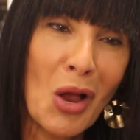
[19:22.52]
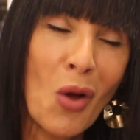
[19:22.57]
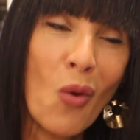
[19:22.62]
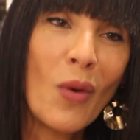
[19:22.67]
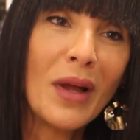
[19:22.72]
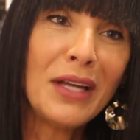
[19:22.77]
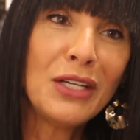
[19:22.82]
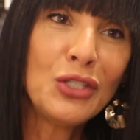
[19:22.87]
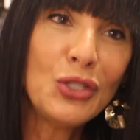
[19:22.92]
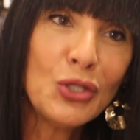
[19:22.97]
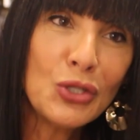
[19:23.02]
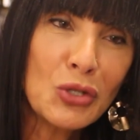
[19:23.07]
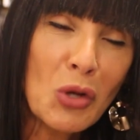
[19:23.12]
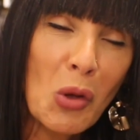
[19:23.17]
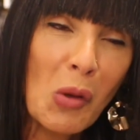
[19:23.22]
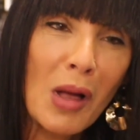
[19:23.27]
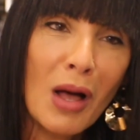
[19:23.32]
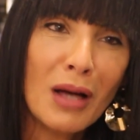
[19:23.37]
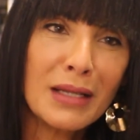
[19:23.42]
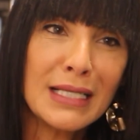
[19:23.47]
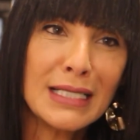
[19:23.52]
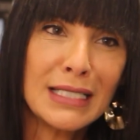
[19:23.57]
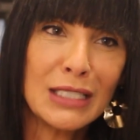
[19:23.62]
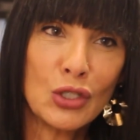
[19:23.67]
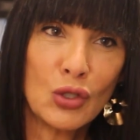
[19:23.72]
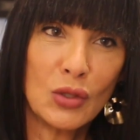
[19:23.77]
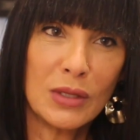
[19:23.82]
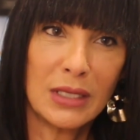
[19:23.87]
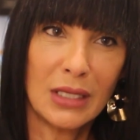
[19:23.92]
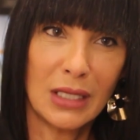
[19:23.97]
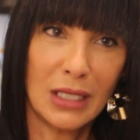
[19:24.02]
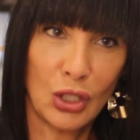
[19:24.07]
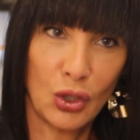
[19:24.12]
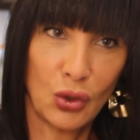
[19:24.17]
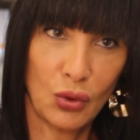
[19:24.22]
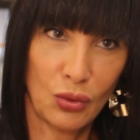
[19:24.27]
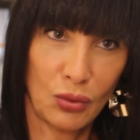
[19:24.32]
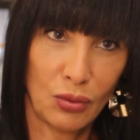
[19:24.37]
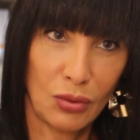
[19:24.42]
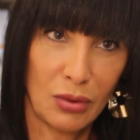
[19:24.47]
When God is using
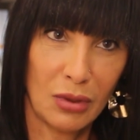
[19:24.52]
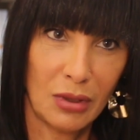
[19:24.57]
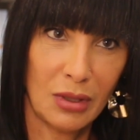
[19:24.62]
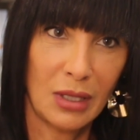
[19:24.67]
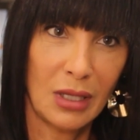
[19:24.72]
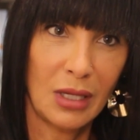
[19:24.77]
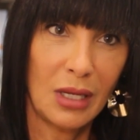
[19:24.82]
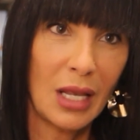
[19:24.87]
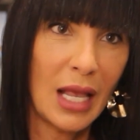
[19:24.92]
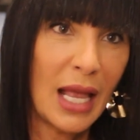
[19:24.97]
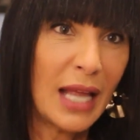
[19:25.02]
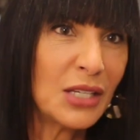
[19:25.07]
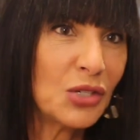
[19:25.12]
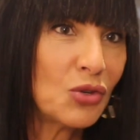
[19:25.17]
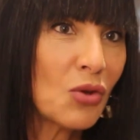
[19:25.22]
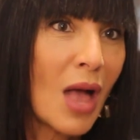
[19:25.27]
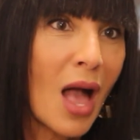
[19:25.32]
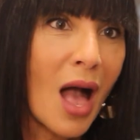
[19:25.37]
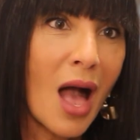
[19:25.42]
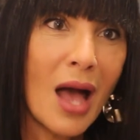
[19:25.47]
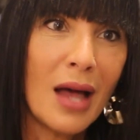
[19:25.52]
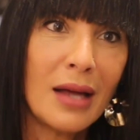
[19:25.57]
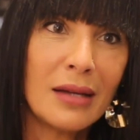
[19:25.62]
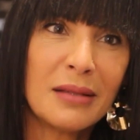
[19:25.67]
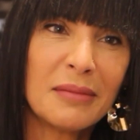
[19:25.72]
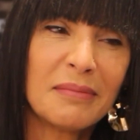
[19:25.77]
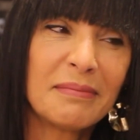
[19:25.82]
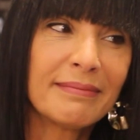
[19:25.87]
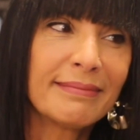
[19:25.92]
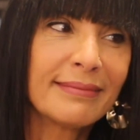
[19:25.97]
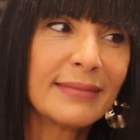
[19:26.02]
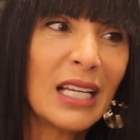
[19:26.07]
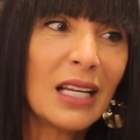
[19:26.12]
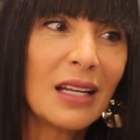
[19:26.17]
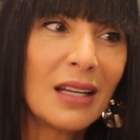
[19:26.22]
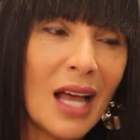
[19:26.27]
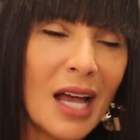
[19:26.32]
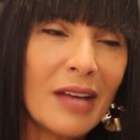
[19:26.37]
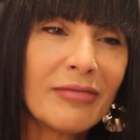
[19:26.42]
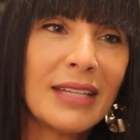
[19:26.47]
you and you had a
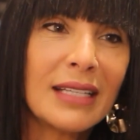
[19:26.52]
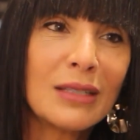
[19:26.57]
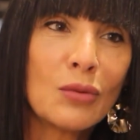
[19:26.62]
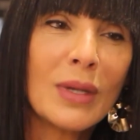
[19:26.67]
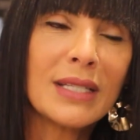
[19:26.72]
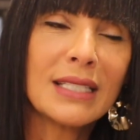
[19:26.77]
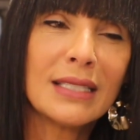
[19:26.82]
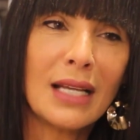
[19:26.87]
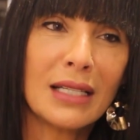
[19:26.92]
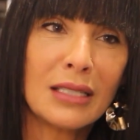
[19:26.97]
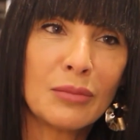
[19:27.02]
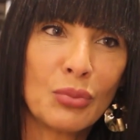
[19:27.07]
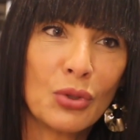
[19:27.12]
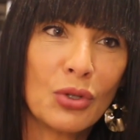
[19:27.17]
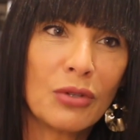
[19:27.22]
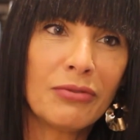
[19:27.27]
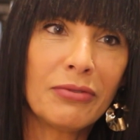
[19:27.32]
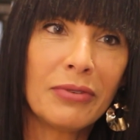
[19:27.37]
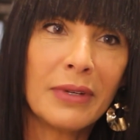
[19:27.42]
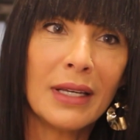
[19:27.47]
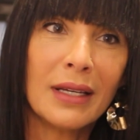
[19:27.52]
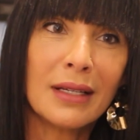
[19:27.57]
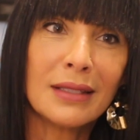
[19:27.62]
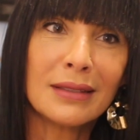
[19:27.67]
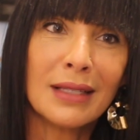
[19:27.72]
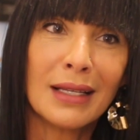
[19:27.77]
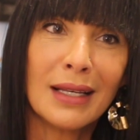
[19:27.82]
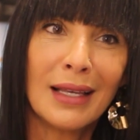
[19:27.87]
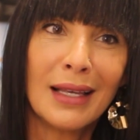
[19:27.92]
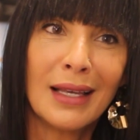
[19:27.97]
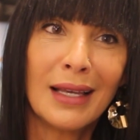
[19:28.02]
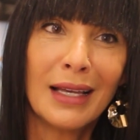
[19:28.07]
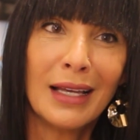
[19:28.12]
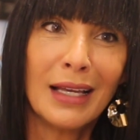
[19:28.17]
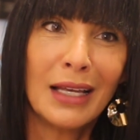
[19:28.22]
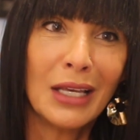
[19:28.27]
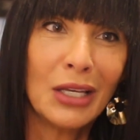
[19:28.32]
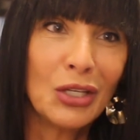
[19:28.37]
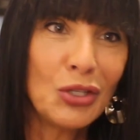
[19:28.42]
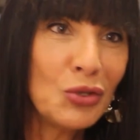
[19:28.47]
life that was not perfect,
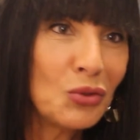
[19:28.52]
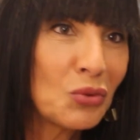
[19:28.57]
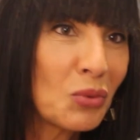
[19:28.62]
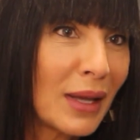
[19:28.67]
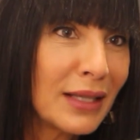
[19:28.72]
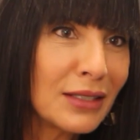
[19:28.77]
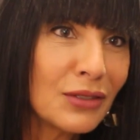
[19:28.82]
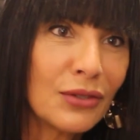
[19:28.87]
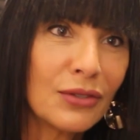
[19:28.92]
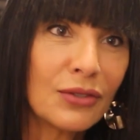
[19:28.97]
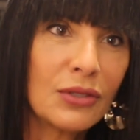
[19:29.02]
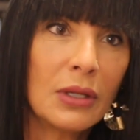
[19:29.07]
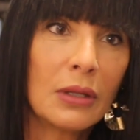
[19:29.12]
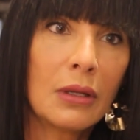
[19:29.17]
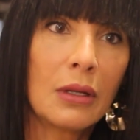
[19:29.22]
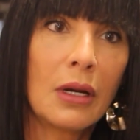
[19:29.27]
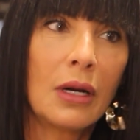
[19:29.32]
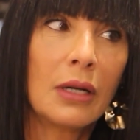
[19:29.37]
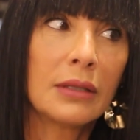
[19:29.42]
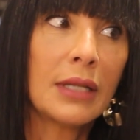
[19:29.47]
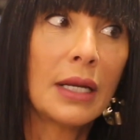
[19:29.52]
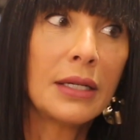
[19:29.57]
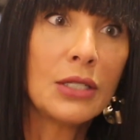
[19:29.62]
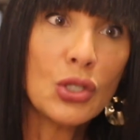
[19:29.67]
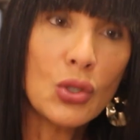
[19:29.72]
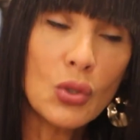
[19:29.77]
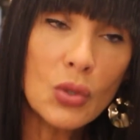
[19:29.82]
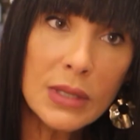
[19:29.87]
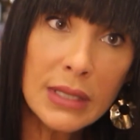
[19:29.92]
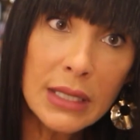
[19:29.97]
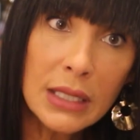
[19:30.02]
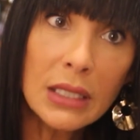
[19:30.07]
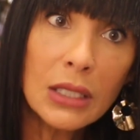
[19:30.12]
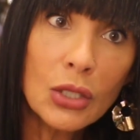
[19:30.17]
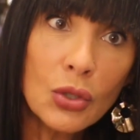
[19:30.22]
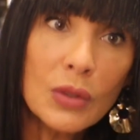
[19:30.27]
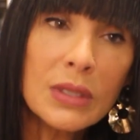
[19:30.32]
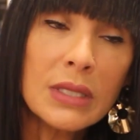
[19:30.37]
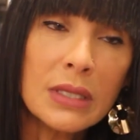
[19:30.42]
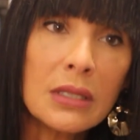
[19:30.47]
you went through a lot, and using
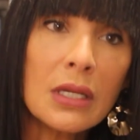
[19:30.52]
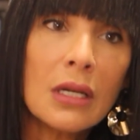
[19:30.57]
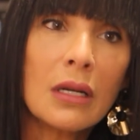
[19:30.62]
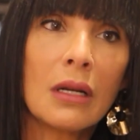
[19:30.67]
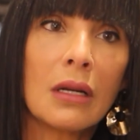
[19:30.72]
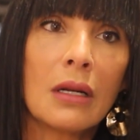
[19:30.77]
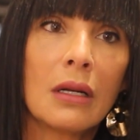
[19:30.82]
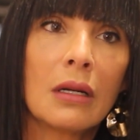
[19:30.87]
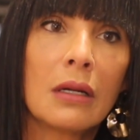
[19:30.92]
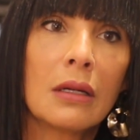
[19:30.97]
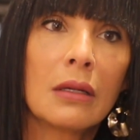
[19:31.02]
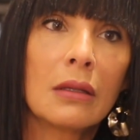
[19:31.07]
you still